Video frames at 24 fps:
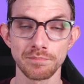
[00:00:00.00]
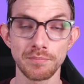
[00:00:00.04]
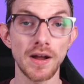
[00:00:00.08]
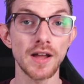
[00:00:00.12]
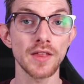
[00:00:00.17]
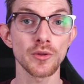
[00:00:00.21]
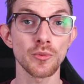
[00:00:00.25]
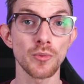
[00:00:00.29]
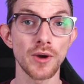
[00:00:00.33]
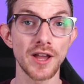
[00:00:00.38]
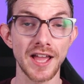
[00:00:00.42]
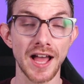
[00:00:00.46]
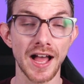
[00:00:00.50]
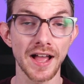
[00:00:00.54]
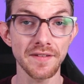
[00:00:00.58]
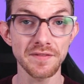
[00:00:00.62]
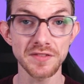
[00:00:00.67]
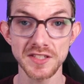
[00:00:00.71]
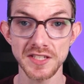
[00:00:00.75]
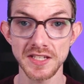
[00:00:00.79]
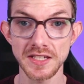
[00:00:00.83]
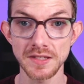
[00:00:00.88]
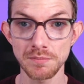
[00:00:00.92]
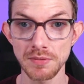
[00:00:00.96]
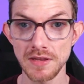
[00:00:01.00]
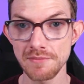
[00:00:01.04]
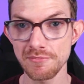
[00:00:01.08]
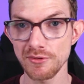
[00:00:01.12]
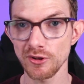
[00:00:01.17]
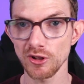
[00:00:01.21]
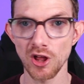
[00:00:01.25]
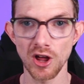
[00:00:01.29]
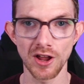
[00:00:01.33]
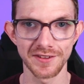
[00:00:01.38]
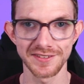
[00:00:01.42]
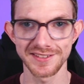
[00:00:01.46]
By the way, I've seen
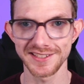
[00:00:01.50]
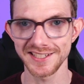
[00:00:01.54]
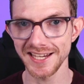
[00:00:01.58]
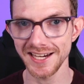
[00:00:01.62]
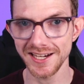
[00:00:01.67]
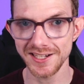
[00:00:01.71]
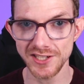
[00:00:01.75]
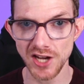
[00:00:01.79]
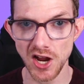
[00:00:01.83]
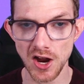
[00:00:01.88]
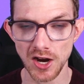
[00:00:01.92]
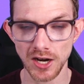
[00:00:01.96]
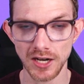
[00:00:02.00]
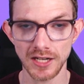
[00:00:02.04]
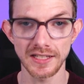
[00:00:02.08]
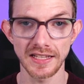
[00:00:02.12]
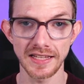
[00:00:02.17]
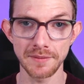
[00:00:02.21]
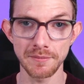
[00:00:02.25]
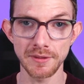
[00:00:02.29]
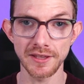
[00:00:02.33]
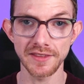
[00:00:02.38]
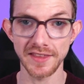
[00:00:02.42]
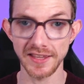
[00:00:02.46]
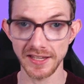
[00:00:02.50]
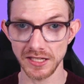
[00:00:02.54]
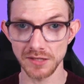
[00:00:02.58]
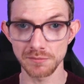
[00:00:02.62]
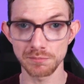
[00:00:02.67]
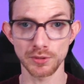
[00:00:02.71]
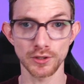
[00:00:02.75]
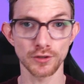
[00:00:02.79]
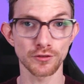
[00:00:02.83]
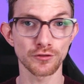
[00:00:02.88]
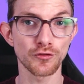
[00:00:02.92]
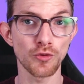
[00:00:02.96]
people on TikTok claiming they
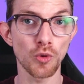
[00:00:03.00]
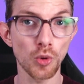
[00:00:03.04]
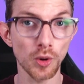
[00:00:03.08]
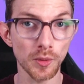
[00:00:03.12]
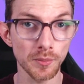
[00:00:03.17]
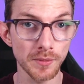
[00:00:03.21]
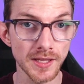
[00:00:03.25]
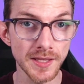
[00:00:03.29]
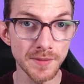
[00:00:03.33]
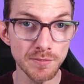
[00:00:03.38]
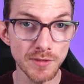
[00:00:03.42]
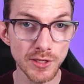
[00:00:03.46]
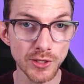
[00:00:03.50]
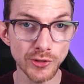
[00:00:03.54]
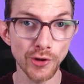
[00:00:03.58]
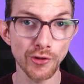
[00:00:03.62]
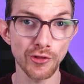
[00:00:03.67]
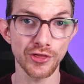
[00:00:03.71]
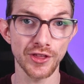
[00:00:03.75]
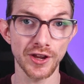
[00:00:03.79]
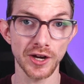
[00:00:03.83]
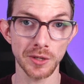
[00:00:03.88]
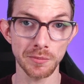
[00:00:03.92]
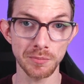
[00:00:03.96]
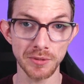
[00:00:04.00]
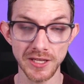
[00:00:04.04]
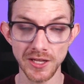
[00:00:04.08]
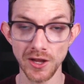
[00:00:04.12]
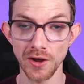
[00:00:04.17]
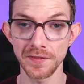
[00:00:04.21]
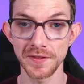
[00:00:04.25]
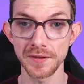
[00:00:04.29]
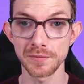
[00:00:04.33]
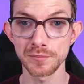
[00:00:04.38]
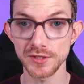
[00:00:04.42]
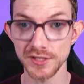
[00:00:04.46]
can perform immunotherapy
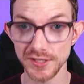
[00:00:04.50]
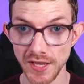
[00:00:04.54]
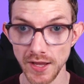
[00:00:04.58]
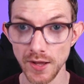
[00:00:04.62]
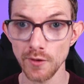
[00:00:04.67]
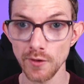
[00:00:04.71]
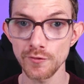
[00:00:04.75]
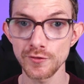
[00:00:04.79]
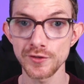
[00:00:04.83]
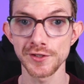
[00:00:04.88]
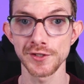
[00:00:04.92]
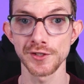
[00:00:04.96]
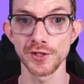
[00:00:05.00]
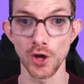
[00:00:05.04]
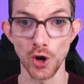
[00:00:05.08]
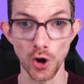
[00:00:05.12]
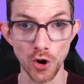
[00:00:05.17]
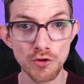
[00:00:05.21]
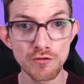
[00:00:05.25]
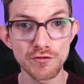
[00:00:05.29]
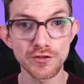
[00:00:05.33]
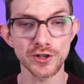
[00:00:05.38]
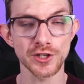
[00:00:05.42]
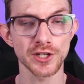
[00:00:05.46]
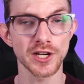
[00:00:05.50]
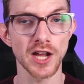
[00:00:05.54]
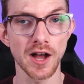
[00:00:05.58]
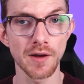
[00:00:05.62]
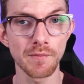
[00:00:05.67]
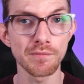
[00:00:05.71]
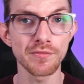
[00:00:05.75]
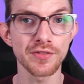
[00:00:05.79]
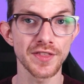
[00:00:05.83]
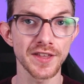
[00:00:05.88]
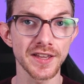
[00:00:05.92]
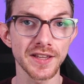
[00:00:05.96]
on themselves and
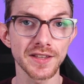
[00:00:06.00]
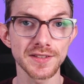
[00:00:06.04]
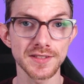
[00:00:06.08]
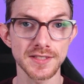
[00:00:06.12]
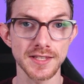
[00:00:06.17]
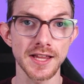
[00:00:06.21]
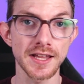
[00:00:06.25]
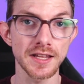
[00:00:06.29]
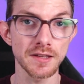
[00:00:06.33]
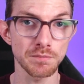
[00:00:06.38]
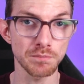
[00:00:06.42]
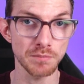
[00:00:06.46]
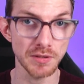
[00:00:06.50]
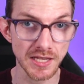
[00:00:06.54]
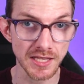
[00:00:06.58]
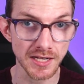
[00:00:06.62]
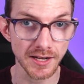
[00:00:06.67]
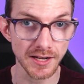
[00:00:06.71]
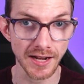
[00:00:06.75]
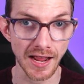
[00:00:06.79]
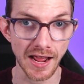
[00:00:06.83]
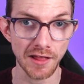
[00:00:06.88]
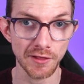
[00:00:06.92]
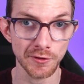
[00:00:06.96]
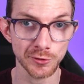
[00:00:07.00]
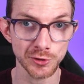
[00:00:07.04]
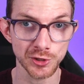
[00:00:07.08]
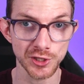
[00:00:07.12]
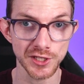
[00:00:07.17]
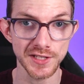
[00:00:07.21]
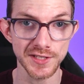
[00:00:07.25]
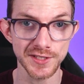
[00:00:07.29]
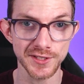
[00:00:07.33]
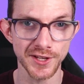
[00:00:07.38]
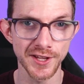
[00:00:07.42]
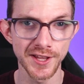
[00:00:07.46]
overcome things like peanut
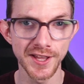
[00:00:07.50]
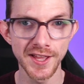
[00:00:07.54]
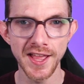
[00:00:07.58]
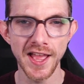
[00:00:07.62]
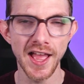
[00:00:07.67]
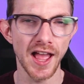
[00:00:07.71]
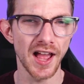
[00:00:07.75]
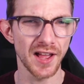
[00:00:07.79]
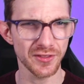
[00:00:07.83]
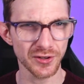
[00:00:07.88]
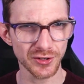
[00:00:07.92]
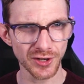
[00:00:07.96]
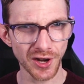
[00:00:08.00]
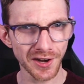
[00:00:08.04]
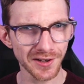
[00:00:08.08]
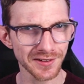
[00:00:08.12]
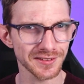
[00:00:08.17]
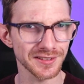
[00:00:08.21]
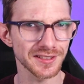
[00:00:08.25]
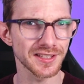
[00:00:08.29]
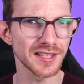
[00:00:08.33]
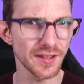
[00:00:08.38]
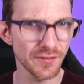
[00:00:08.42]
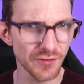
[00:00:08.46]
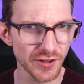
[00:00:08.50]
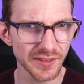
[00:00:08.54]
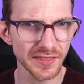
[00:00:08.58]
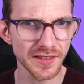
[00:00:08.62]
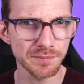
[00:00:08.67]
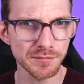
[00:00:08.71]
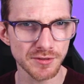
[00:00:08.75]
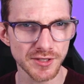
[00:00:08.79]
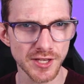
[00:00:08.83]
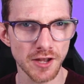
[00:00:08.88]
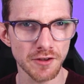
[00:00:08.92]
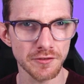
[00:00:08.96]
allergies, and they're not giving
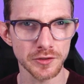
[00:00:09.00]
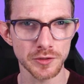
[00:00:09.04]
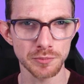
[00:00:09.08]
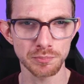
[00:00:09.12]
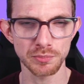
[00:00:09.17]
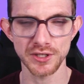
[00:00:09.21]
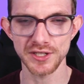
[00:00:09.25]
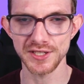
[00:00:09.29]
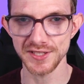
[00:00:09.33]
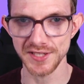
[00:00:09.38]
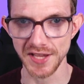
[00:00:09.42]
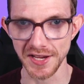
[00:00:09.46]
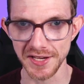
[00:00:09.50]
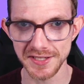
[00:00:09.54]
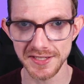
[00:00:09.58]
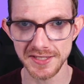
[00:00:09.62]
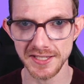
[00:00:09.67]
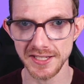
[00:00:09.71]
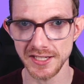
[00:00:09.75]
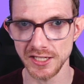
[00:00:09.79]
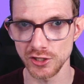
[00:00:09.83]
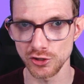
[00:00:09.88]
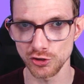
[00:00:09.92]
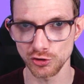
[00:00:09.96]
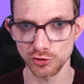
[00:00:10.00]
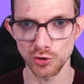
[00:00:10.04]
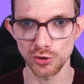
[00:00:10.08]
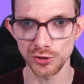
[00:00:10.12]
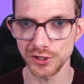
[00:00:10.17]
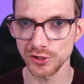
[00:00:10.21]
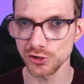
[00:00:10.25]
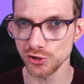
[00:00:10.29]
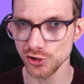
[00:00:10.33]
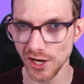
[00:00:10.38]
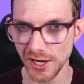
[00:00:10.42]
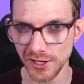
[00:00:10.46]
themselves precisely
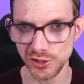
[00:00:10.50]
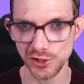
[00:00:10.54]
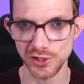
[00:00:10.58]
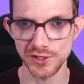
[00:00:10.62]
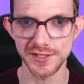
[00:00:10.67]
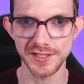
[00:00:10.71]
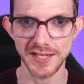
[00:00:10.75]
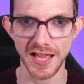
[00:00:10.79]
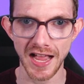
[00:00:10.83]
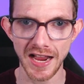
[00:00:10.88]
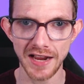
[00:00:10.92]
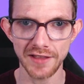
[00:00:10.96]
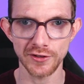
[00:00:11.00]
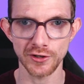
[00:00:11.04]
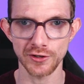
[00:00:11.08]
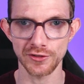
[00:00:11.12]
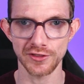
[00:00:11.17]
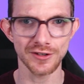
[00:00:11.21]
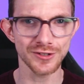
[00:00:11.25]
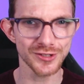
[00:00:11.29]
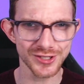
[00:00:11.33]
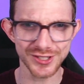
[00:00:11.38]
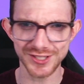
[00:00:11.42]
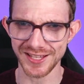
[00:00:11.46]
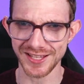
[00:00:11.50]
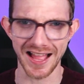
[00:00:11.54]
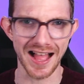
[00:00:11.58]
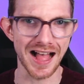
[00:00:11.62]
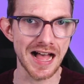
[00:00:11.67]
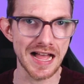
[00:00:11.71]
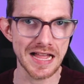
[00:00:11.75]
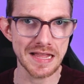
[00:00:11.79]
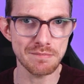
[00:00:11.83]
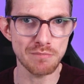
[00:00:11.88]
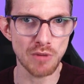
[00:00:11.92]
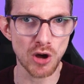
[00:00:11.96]
controlled injections either, they're just
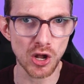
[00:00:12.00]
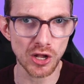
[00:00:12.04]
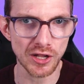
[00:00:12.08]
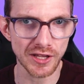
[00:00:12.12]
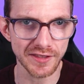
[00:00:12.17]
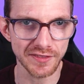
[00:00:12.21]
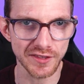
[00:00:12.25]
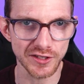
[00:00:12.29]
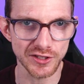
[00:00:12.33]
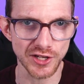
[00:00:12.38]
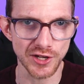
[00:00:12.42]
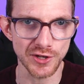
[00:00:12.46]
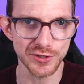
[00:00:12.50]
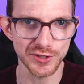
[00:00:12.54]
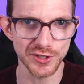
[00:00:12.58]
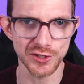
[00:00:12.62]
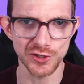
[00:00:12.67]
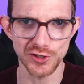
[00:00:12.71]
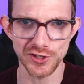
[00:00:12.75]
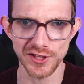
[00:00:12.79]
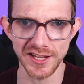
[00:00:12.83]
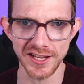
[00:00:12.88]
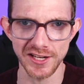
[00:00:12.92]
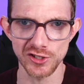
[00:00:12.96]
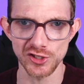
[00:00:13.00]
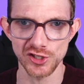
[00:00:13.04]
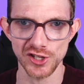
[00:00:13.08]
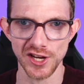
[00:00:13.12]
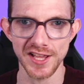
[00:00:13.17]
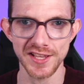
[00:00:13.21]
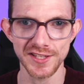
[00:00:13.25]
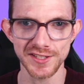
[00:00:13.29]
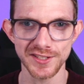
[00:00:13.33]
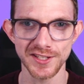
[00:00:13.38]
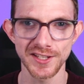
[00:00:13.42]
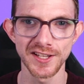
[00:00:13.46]
eyeballing the dosage they
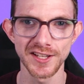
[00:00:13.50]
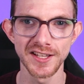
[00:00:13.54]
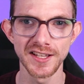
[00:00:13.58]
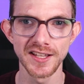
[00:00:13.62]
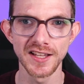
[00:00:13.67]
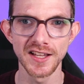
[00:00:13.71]
ingest.